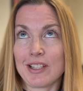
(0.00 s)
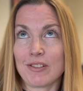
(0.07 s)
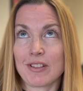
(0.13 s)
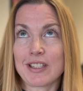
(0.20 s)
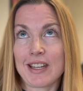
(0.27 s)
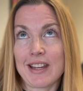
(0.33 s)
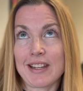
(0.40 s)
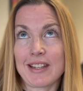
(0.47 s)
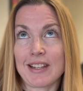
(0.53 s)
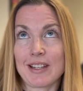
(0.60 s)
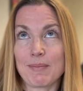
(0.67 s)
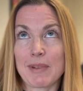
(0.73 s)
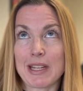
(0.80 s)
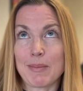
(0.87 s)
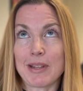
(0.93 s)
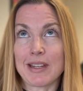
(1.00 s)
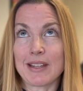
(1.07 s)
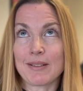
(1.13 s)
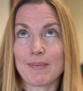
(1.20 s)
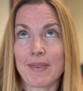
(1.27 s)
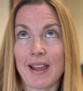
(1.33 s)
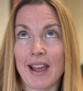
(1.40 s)
you would take it maybe
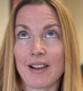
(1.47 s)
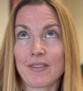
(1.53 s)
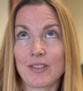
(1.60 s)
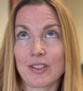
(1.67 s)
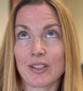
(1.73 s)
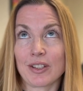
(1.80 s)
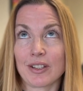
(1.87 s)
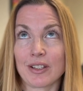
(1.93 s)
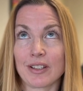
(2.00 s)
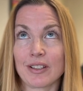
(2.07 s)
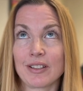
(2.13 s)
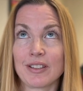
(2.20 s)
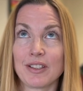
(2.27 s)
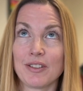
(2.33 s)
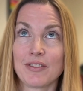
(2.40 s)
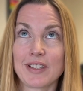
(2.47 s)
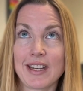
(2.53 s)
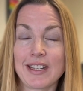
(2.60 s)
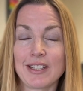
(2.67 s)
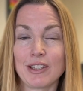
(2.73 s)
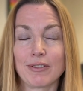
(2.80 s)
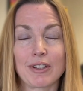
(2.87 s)
after you've
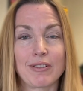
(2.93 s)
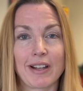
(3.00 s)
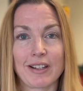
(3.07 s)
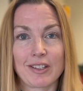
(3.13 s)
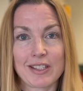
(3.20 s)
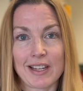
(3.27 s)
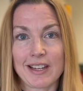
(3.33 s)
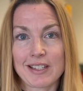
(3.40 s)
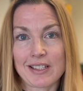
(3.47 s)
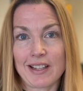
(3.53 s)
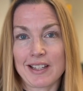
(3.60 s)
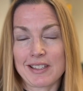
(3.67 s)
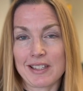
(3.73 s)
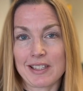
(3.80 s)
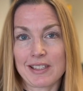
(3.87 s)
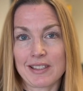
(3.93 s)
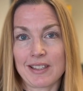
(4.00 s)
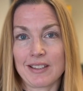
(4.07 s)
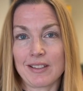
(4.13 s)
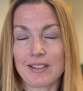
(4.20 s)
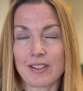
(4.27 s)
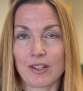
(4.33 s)
taken the required science classes,
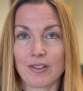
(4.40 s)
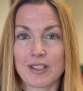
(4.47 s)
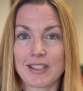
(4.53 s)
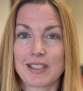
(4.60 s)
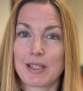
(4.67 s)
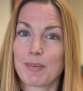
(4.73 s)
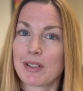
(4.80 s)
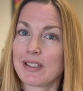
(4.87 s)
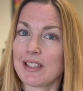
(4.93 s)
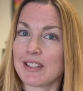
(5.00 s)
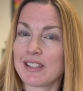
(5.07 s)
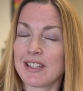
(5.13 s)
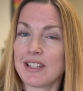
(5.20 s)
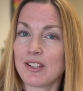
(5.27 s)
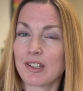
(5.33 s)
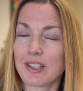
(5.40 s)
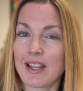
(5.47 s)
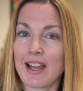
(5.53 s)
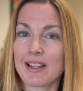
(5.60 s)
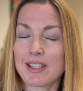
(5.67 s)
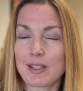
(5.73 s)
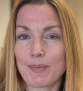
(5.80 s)
so it's typically a senior
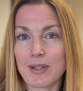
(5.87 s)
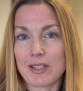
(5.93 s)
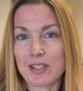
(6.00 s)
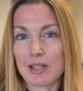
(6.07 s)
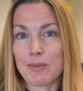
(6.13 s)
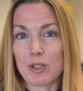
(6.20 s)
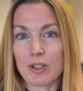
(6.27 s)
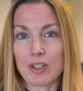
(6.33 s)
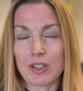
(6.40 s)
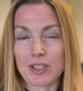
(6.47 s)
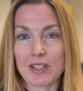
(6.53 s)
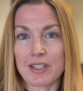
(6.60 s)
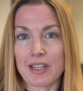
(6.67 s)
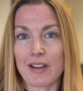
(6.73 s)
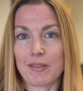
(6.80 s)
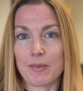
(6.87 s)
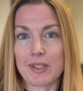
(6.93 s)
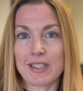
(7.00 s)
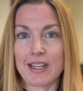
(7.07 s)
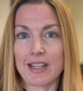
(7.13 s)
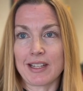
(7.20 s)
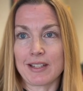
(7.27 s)
class, but some juniors and sophomores
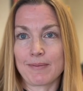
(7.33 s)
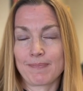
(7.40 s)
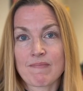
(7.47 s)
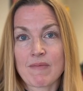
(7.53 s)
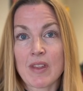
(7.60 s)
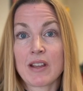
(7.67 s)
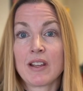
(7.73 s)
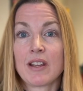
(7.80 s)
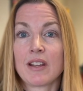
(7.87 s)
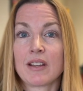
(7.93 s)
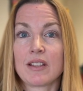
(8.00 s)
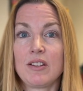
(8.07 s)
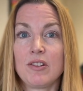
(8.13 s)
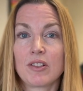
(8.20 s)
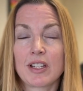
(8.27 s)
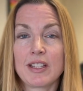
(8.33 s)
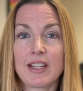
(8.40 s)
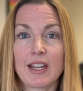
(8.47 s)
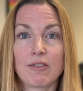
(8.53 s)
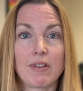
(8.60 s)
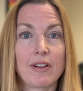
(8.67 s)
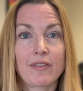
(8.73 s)
take it. You can
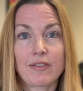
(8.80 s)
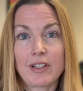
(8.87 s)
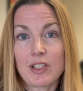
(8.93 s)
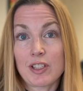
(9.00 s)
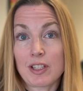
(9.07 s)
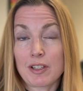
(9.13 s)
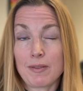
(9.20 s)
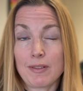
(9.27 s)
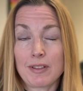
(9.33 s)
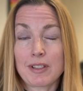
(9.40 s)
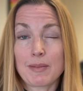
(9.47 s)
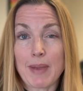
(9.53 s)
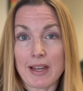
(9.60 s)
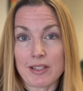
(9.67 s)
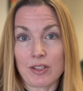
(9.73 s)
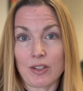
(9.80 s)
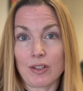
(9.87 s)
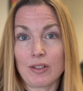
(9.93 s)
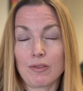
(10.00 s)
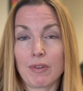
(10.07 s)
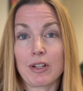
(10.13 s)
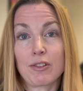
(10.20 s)
get one for each
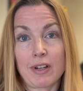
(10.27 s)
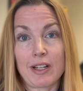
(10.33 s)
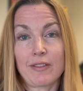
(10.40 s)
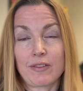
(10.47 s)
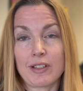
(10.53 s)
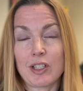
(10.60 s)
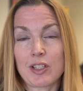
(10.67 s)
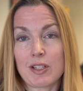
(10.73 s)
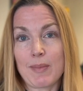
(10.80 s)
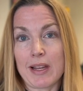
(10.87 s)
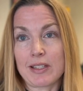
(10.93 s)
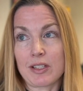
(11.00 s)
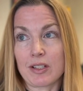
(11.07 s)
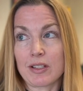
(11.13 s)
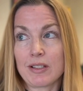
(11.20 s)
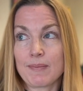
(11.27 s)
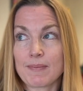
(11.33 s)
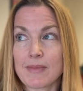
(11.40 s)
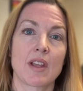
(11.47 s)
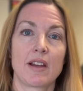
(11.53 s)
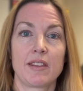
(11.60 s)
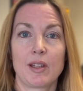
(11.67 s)
semester, one credit for each semester.
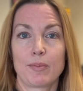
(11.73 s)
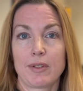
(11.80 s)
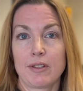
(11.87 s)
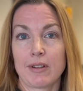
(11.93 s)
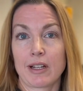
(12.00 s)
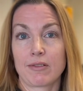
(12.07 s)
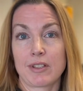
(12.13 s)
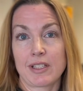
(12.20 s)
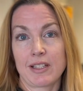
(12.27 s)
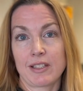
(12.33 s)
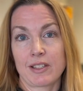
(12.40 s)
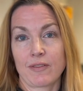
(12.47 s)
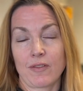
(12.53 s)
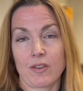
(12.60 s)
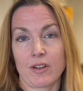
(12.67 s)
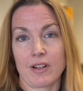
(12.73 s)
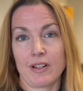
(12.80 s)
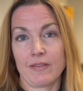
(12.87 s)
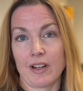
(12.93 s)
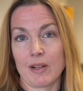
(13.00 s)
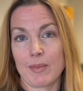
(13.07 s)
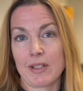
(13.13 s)
The prerequisites for
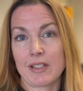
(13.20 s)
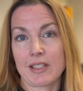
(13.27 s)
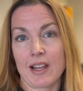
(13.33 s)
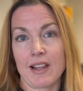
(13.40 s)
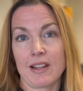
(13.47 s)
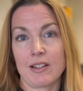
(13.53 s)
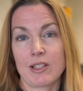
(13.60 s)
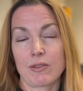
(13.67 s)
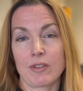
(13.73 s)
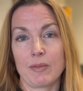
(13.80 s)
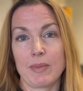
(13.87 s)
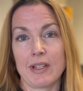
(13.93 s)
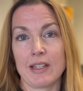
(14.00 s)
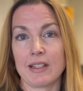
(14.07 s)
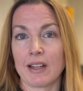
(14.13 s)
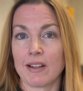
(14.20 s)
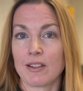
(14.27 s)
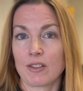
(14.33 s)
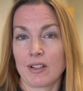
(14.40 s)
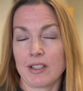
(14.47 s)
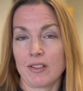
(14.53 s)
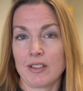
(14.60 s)
environmental science would be in ninth
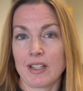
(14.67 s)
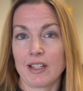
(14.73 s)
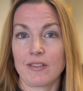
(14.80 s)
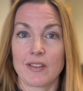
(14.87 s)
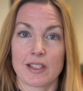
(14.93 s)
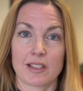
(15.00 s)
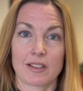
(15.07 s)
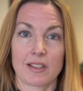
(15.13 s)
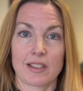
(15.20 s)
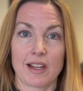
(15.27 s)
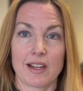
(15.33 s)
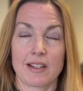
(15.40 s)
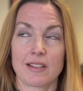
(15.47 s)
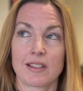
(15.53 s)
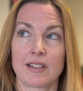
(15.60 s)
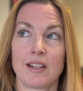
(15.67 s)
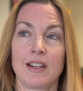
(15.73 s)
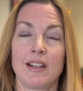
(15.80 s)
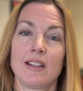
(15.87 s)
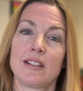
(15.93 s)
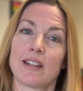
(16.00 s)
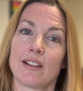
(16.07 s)
grade you take physical science,
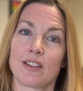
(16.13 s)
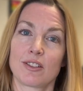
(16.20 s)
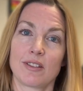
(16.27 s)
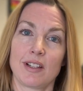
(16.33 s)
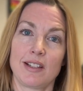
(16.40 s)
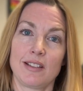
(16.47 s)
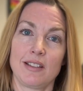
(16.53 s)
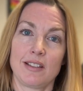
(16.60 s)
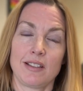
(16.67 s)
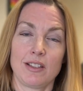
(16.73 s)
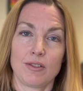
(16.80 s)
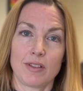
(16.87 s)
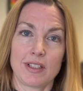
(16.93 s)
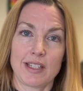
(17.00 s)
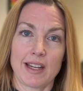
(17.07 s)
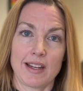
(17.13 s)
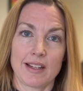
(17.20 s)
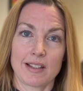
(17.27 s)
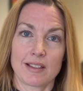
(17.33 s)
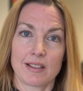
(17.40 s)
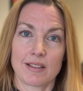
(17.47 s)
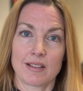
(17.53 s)
10th grade you would
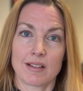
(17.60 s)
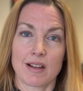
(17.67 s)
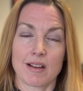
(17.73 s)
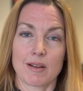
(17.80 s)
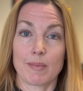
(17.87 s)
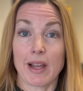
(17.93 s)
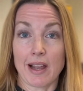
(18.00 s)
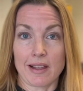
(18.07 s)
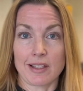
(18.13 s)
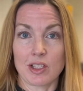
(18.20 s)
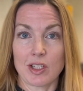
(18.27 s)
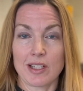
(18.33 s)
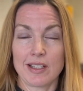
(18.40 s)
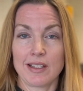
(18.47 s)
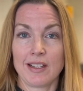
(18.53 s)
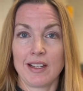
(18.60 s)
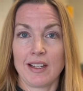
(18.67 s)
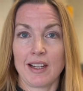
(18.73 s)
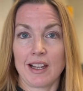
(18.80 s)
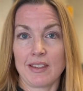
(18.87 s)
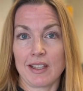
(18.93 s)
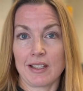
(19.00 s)
take uh, biology,
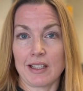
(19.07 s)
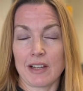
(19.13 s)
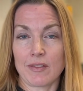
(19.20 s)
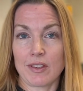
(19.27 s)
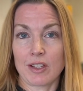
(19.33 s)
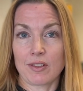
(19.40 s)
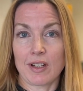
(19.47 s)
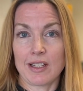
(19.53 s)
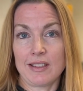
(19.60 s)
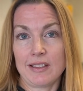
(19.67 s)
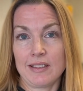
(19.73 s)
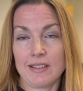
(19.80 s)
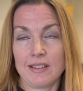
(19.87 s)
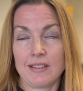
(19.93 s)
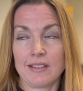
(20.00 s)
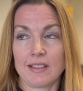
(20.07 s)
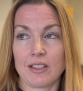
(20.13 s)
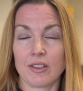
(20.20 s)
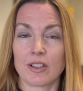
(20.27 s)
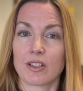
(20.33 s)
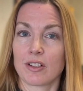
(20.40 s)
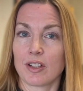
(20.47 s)
and then 11th grade
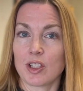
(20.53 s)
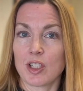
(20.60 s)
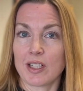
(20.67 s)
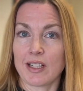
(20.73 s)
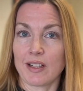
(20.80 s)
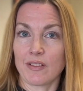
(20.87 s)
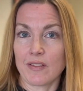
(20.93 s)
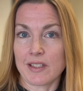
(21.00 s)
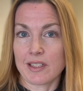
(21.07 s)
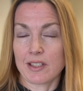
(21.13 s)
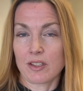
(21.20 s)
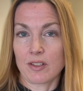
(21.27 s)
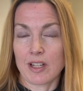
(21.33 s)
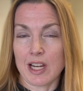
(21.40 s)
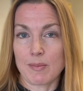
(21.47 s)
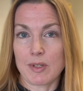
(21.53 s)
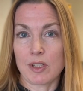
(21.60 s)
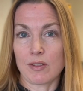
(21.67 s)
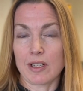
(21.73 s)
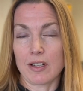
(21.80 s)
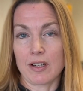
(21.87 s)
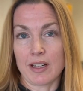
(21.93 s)
you're encouraged to take physics or
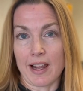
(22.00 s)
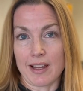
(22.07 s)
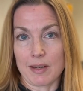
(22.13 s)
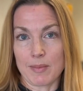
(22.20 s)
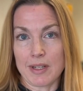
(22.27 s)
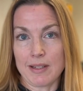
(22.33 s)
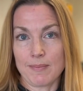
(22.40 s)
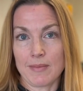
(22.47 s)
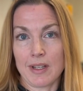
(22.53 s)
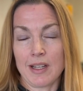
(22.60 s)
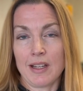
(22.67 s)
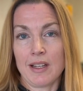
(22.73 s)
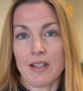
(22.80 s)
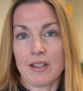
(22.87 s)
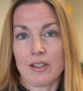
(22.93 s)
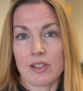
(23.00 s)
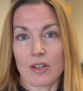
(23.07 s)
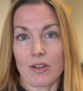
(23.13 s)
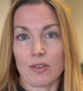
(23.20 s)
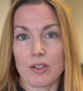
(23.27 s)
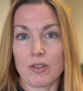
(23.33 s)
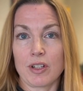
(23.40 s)
chemistry or anatomy.
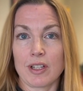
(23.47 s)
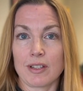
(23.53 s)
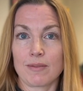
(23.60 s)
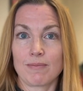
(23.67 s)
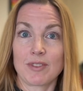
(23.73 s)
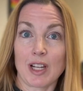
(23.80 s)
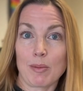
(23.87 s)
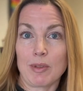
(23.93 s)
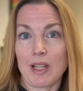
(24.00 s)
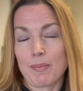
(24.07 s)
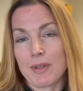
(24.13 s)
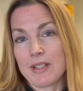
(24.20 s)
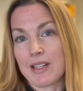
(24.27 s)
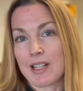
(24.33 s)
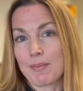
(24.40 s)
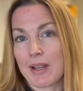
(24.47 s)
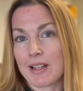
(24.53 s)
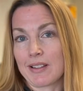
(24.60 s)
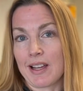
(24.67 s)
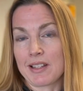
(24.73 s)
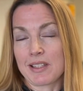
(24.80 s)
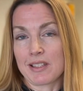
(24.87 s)
So you could double up and take my
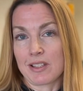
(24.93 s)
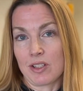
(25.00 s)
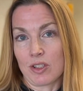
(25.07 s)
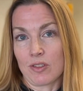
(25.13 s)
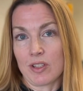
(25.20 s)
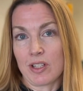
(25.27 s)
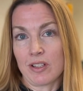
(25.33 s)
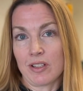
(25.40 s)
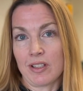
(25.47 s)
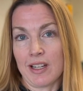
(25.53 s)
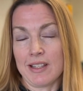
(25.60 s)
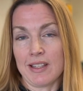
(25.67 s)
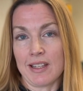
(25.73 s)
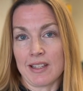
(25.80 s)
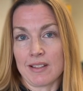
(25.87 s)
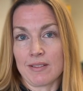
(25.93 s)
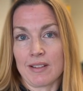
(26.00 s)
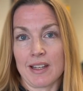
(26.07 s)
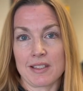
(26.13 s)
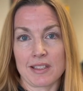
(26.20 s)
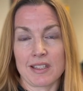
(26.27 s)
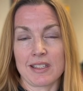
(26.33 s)
class as a junior, and then
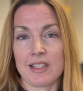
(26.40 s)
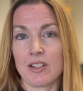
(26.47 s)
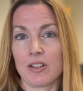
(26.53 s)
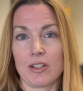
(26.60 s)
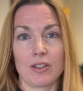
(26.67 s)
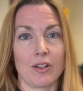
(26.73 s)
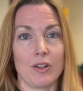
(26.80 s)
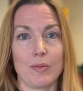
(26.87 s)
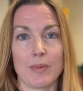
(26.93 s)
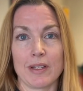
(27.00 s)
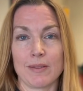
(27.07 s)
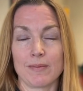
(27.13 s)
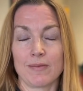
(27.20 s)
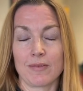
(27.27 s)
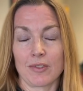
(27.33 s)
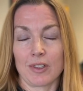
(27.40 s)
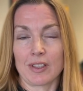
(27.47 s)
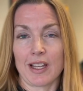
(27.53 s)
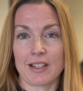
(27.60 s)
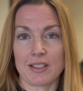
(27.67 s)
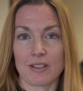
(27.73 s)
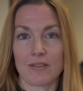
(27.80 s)
as a senior, you're open for
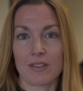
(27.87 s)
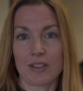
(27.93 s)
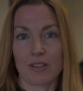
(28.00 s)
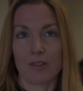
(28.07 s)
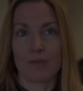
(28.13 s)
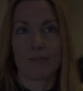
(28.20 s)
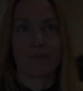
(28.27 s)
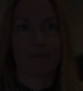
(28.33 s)
electives. So